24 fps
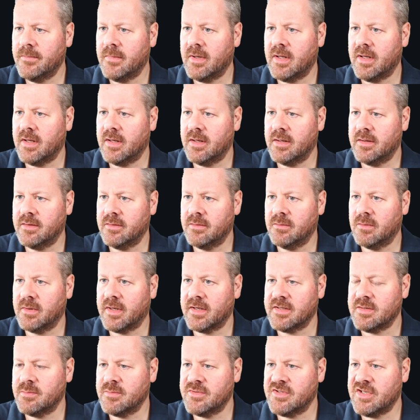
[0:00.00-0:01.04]
and we'll
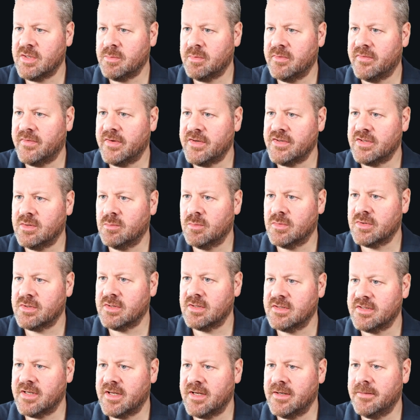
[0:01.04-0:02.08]
get some superficial
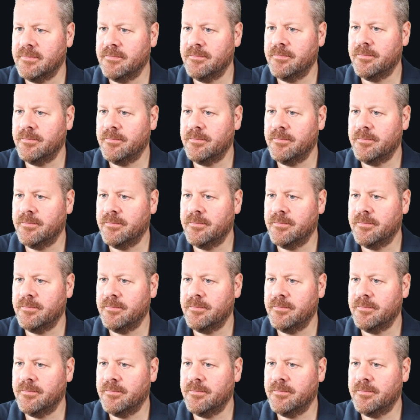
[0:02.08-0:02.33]
muscles in,